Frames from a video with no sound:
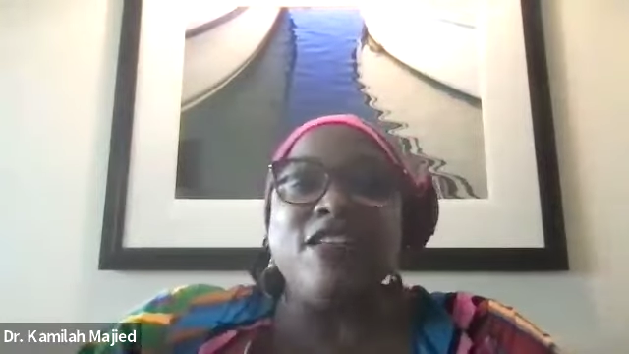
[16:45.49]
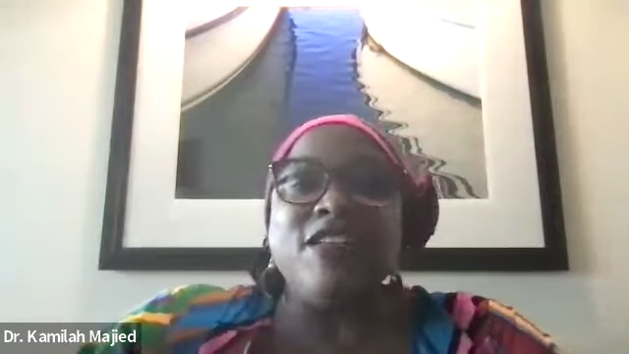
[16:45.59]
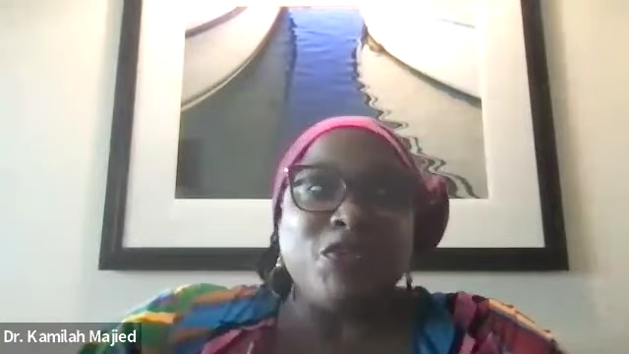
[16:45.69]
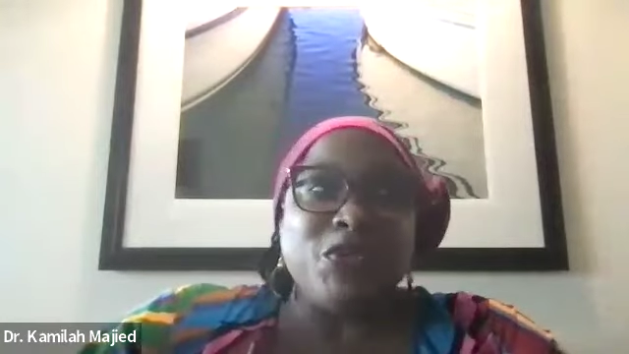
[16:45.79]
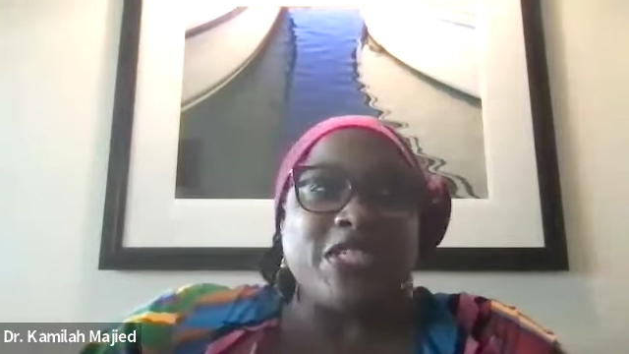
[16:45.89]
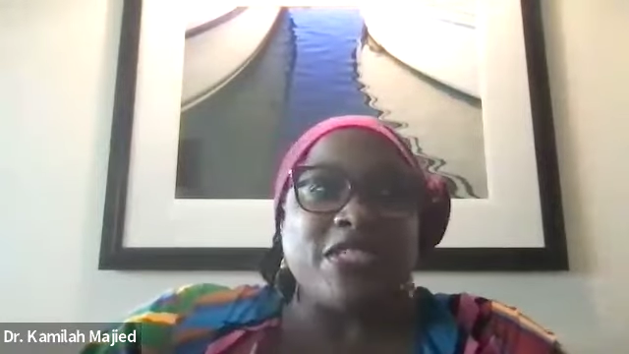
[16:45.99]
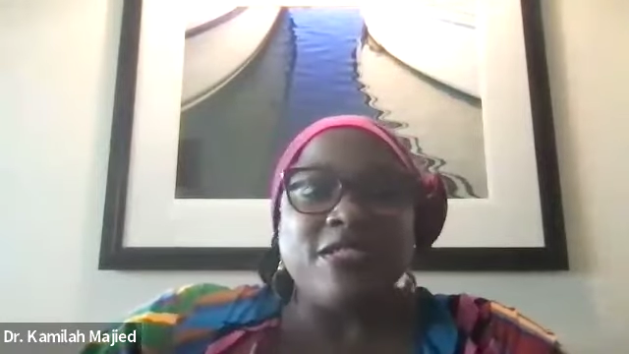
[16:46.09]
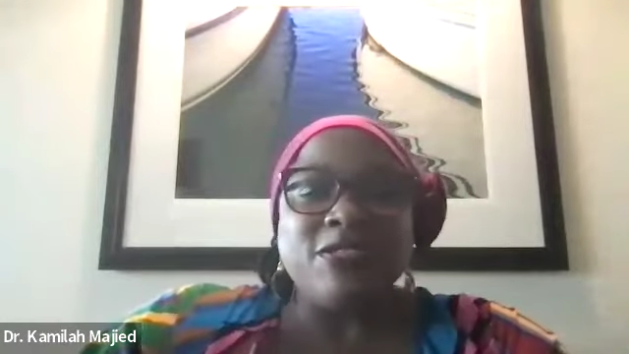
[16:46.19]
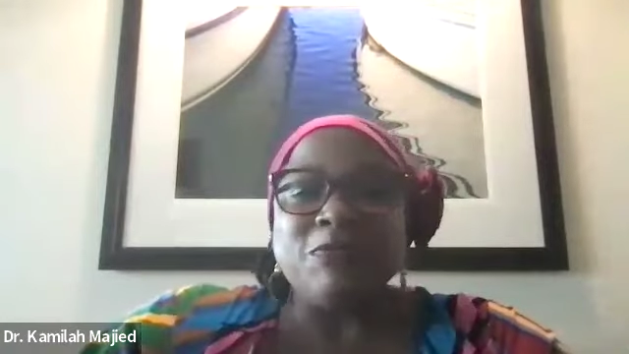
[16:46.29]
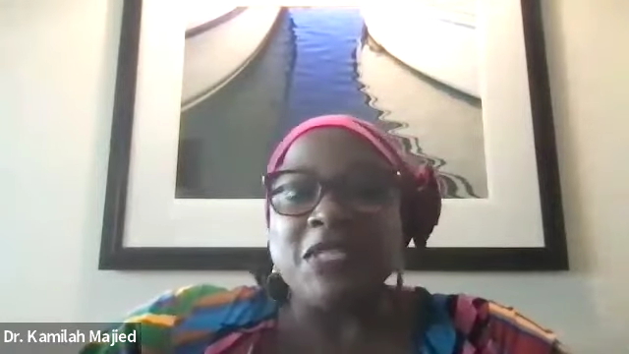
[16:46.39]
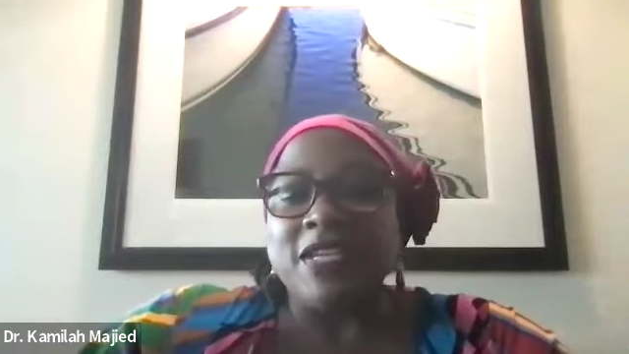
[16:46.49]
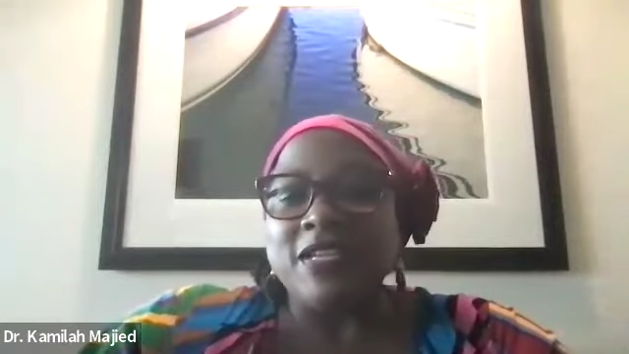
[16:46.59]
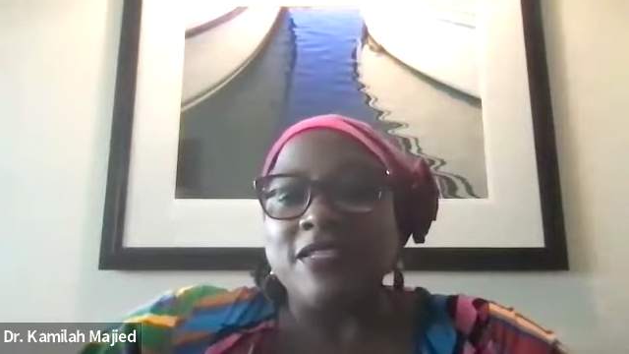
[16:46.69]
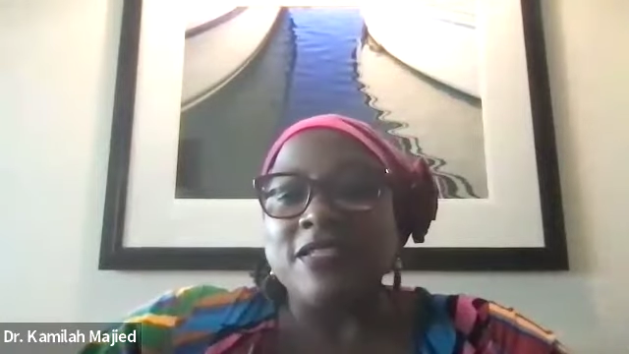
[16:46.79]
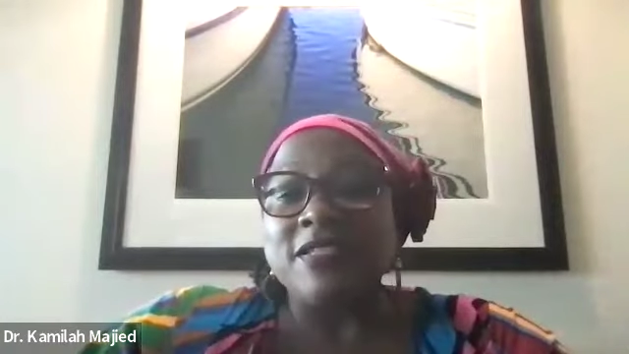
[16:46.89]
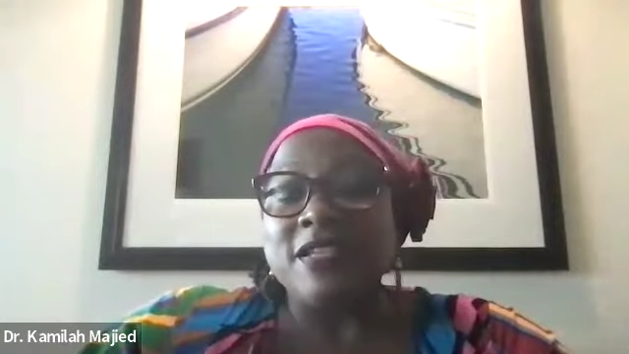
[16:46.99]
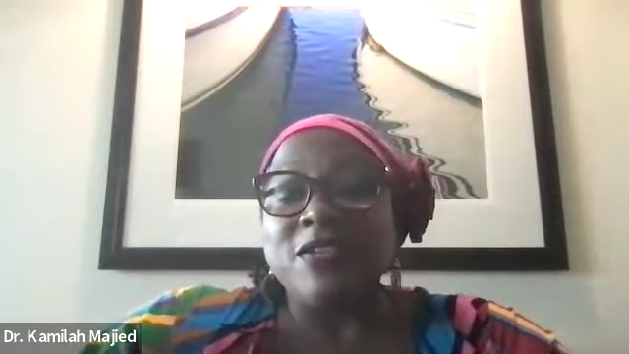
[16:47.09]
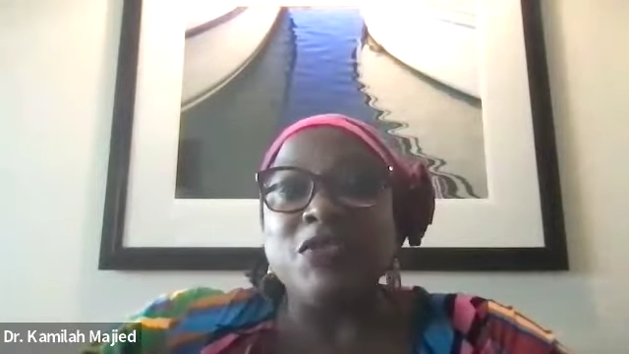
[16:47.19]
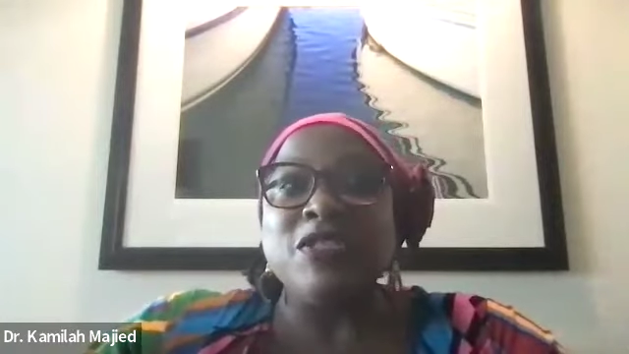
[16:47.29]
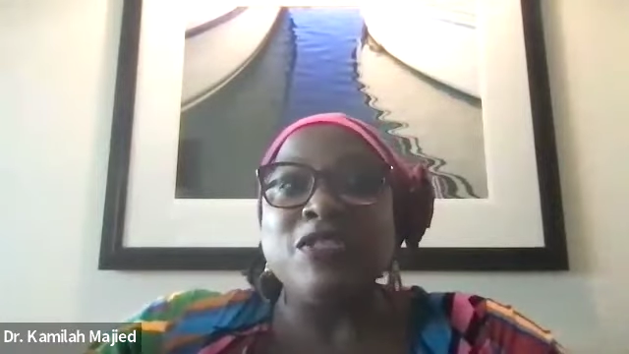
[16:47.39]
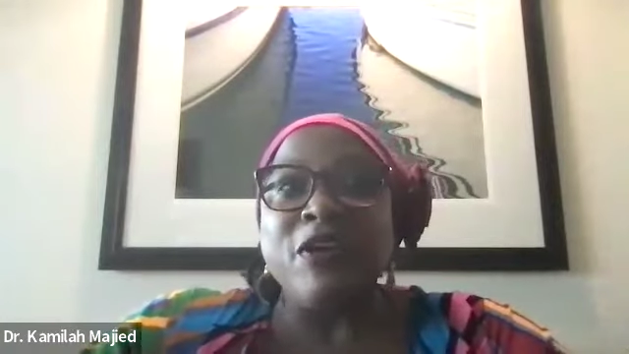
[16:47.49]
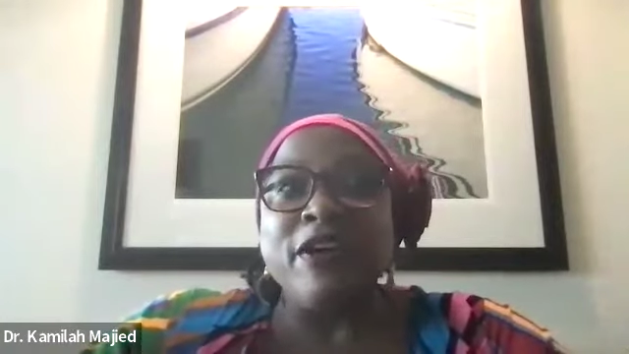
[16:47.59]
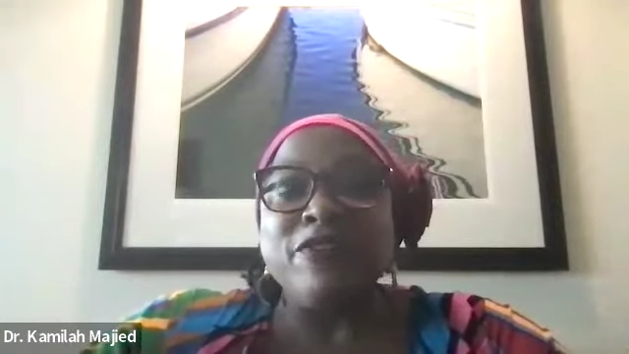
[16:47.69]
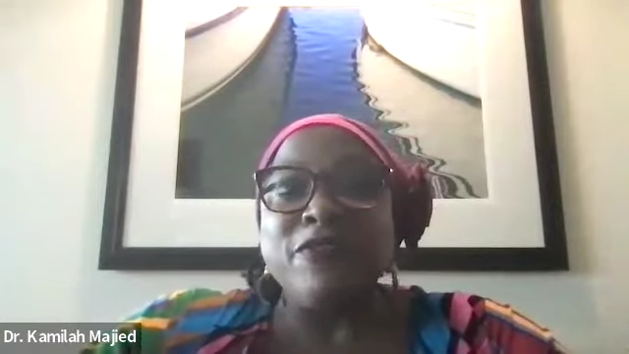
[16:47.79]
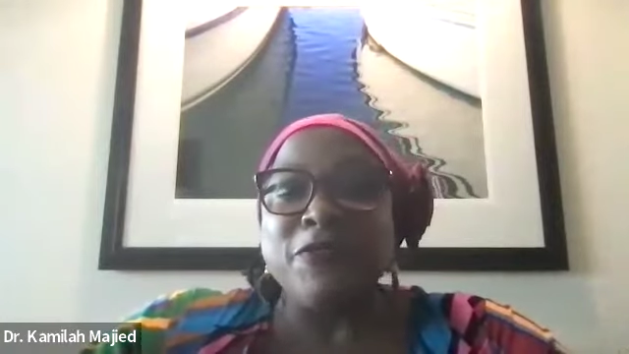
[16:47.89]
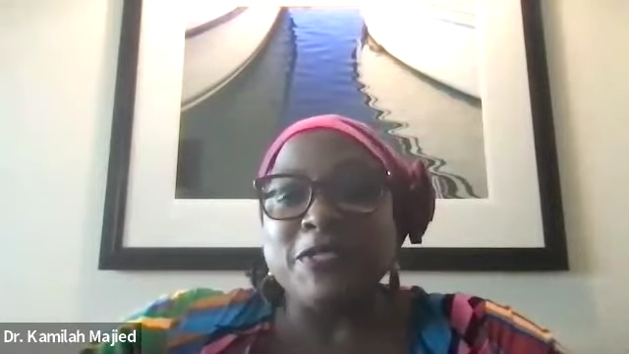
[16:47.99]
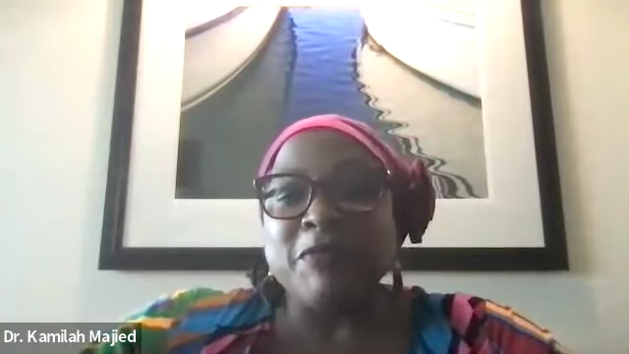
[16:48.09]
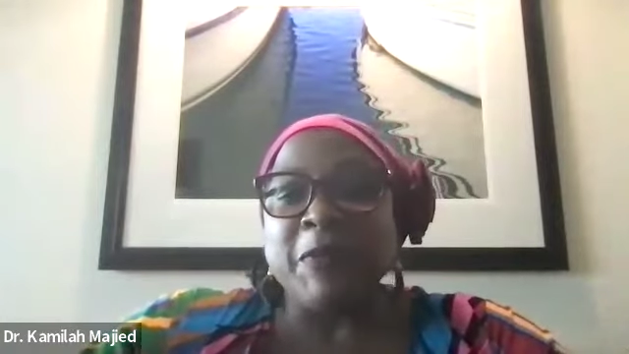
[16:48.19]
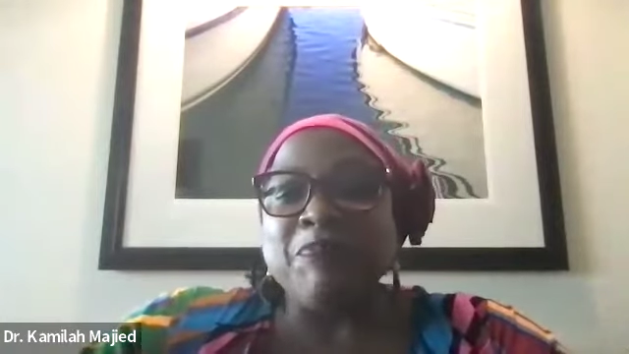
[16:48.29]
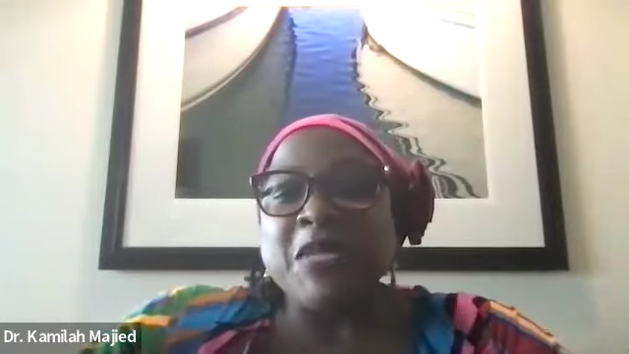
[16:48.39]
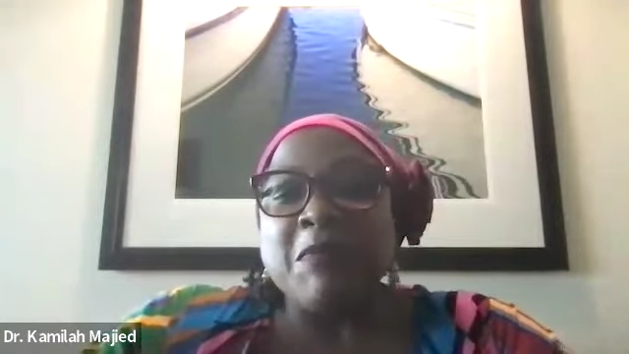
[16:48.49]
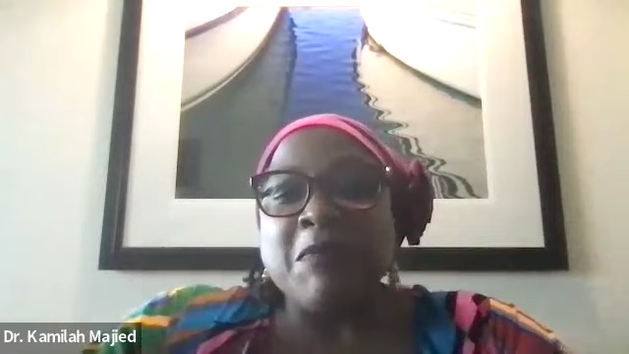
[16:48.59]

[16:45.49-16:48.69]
And of course, she duplicated the study with law enforcement.